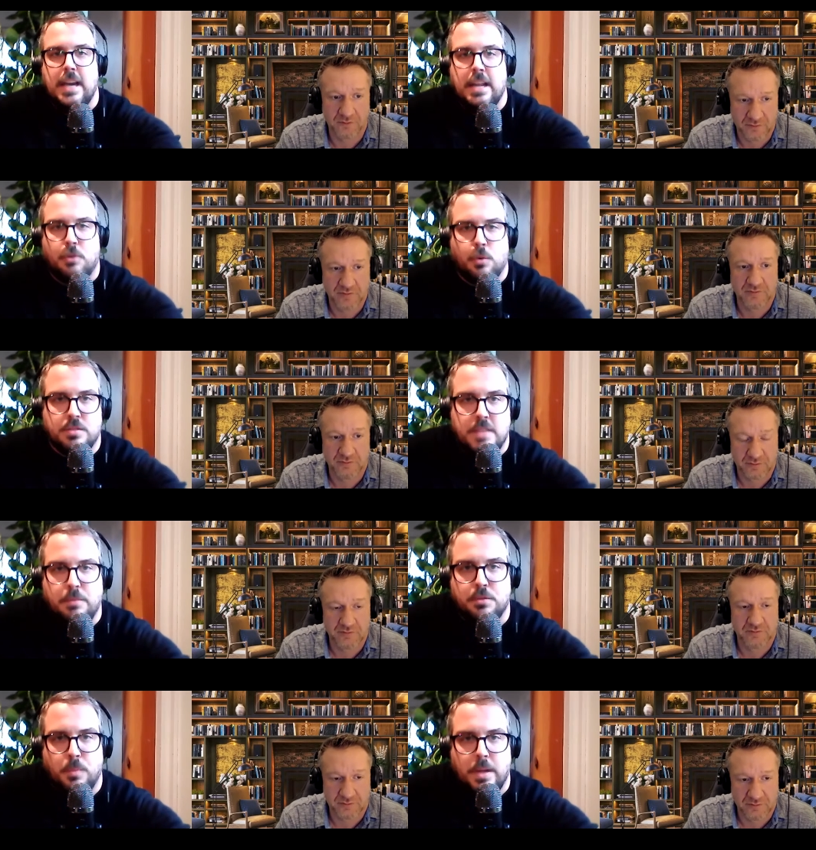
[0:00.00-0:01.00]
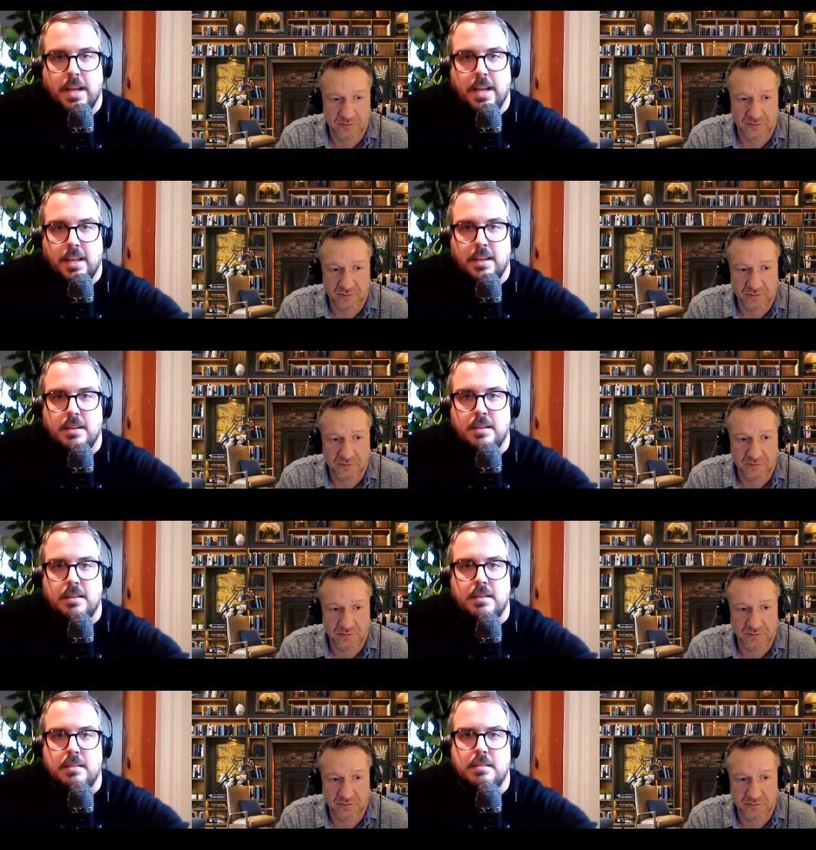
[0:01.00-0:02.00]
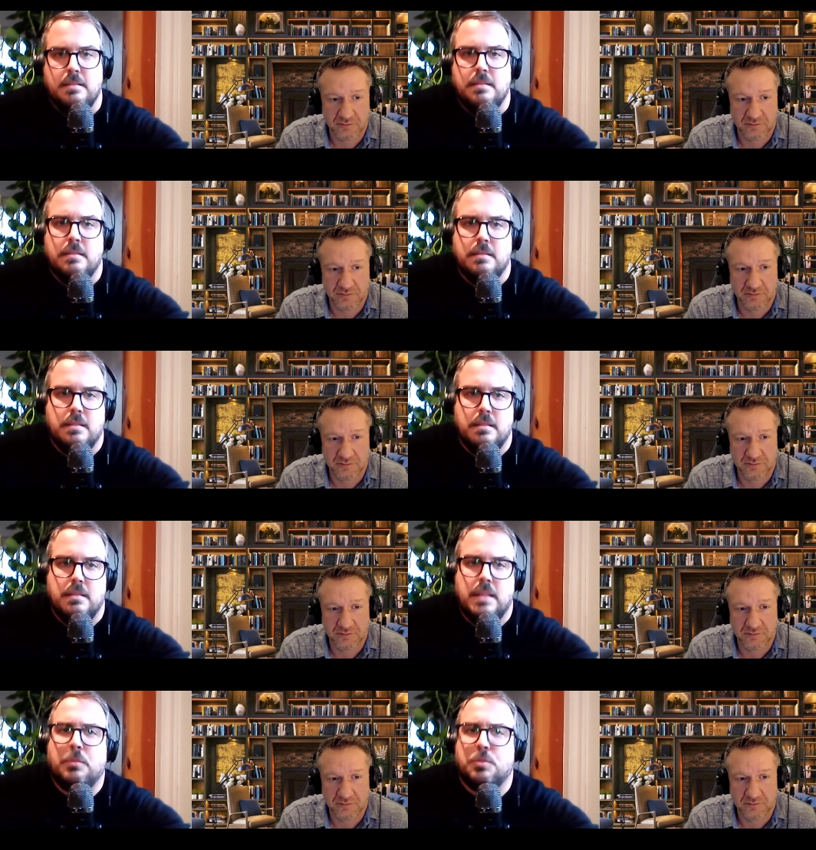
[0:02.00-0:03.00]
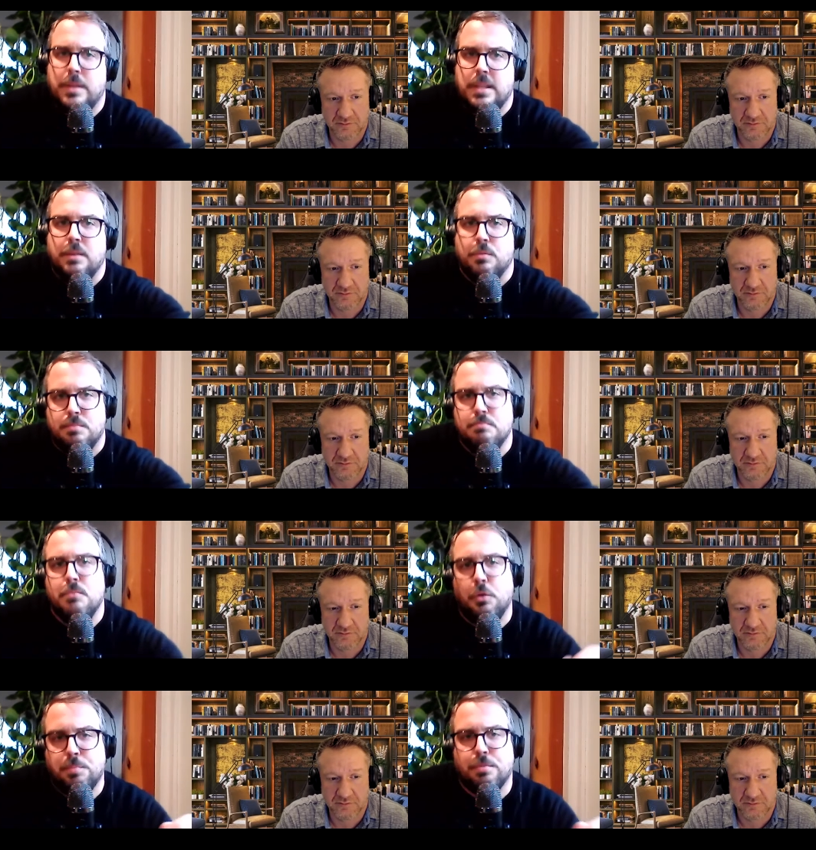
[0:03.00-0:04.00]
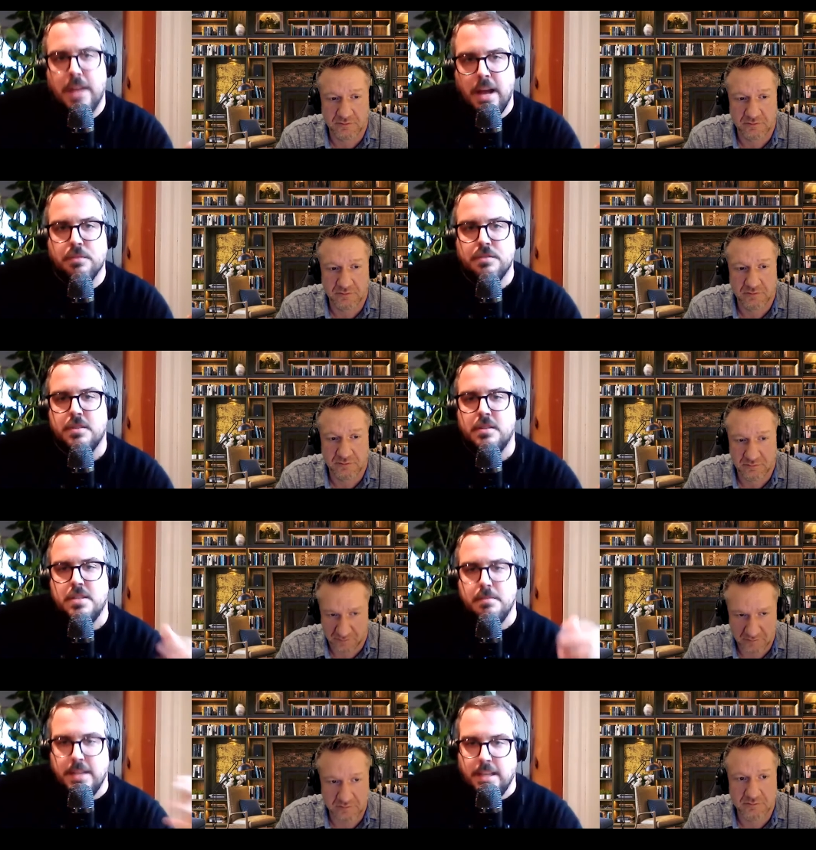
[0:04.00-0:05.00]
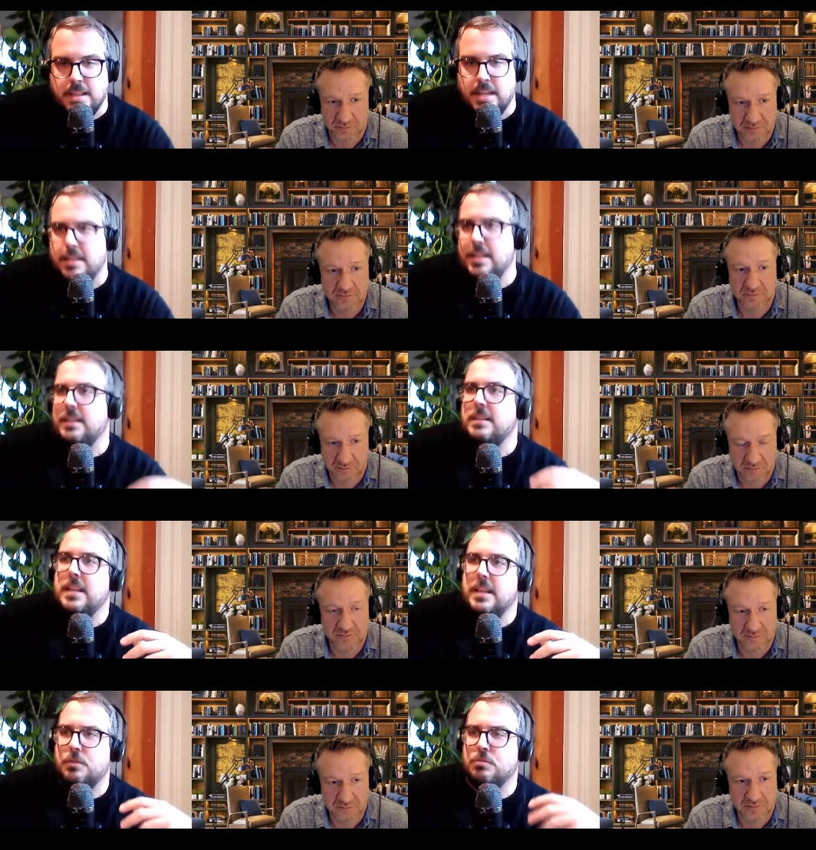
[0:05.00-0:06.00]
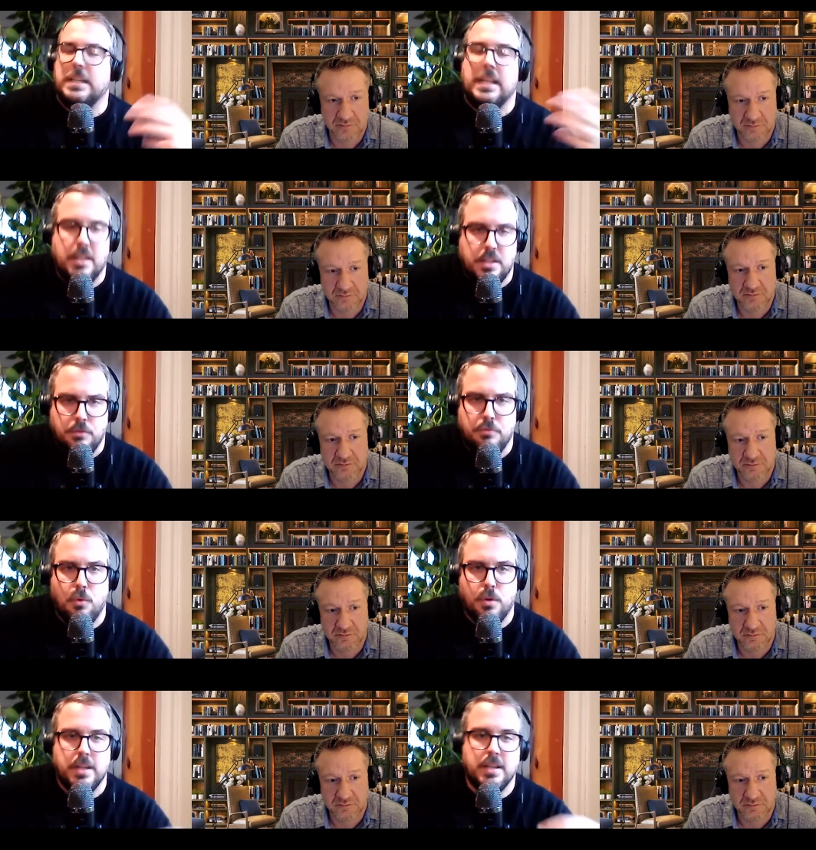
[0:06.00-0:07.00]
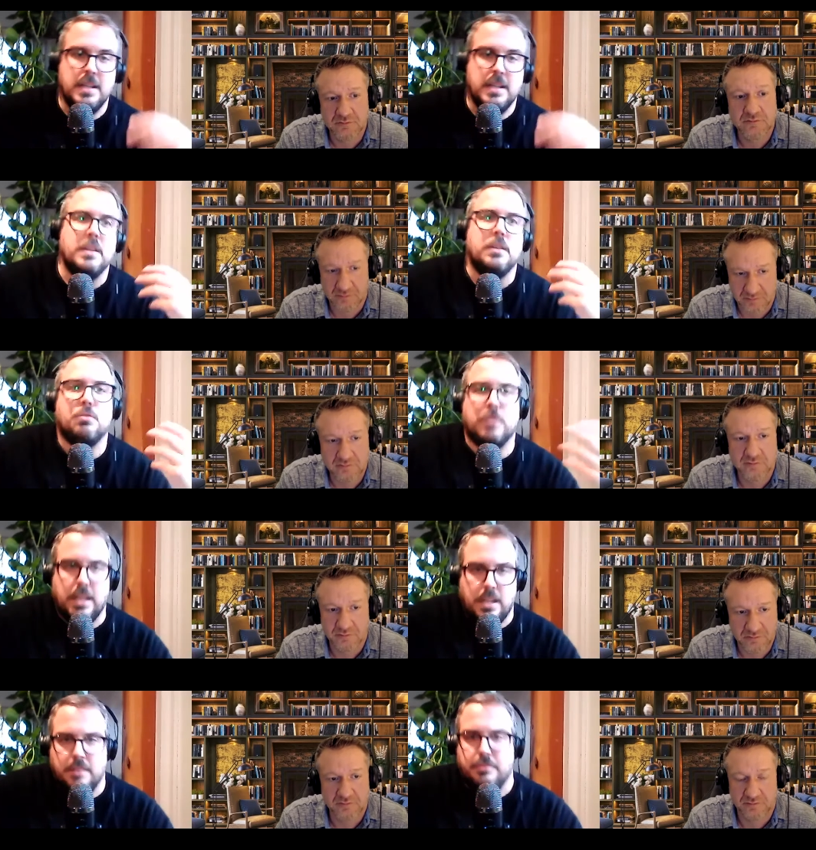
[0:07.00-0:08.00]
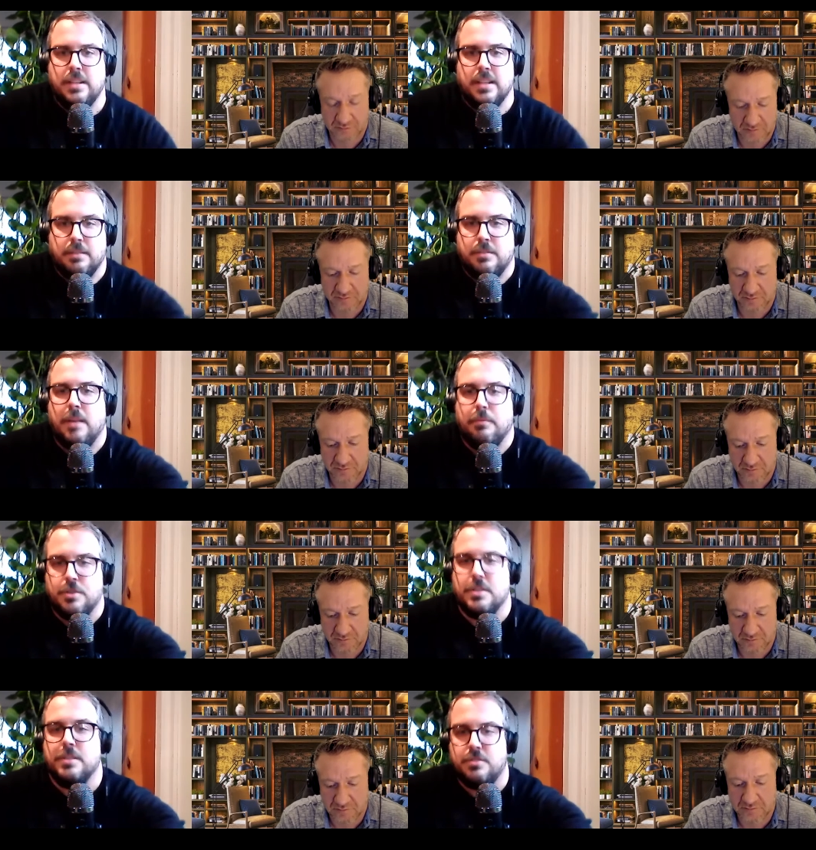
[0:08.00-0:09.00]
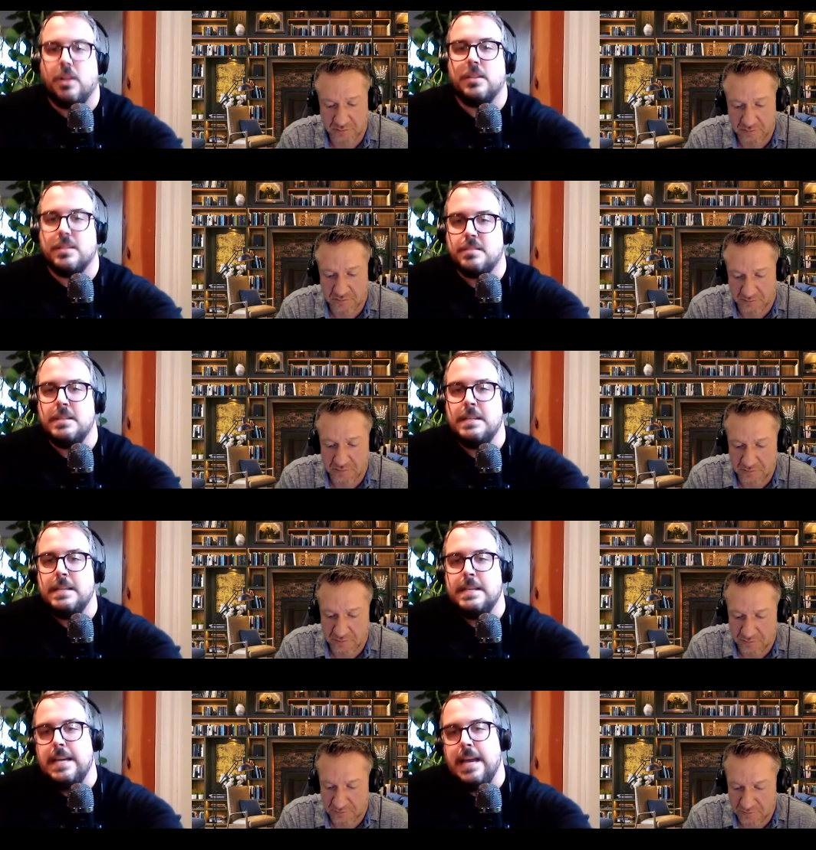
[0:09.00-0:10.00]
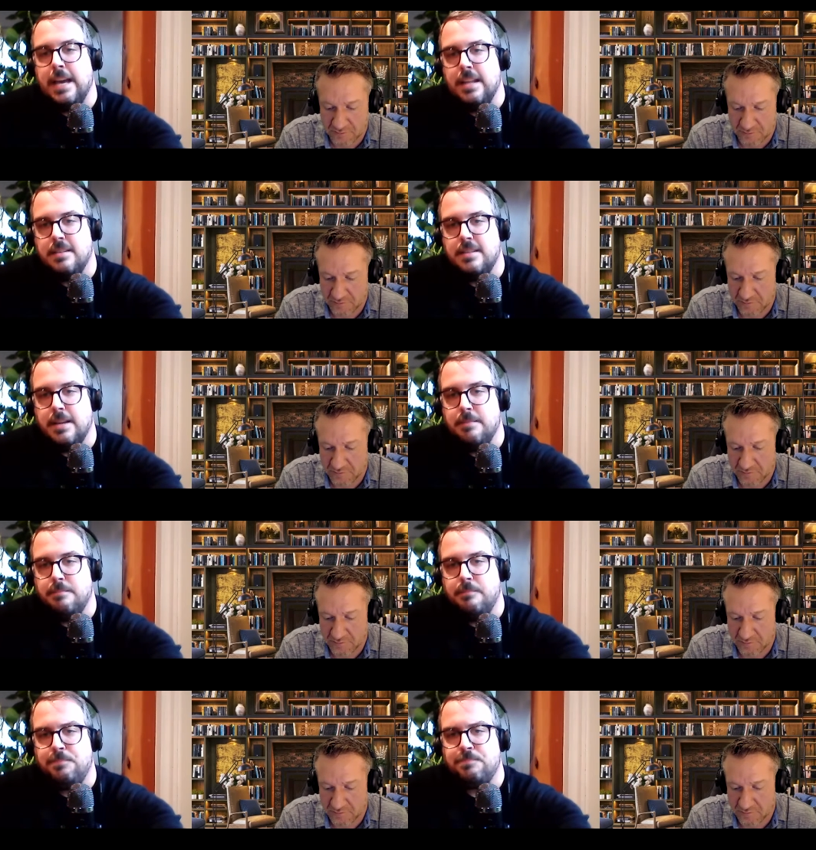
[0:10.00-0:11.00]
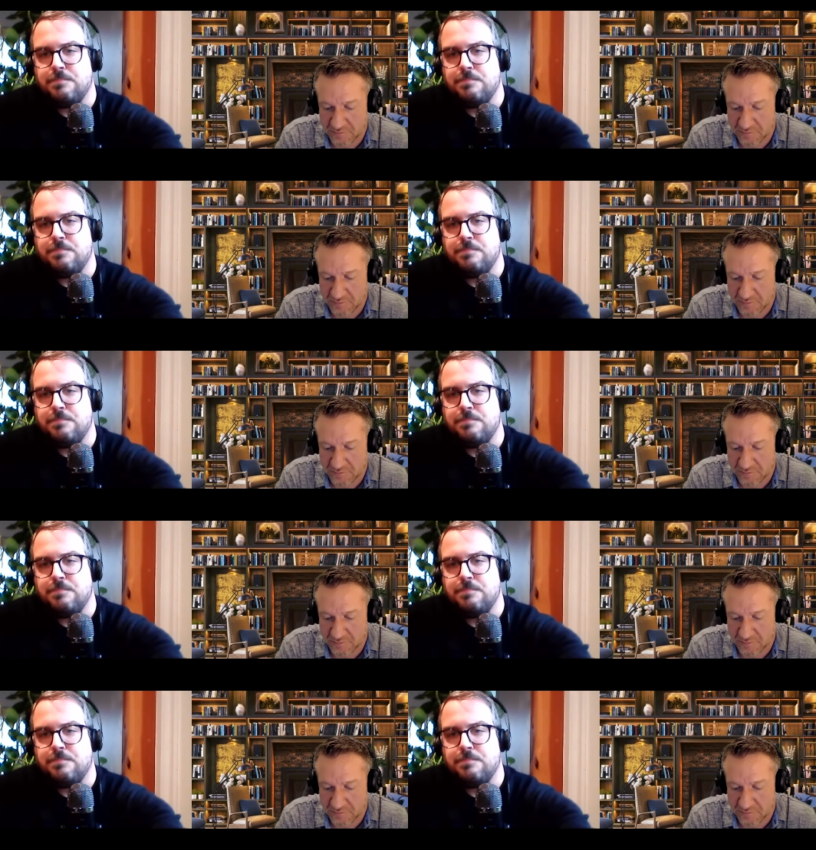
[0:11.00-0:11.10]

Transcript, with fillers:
Speaker 1: And of course, that was when I, that was when it was most pronounced to me that it, it created a euphoria, created a feeling of comfort and solace. And, um,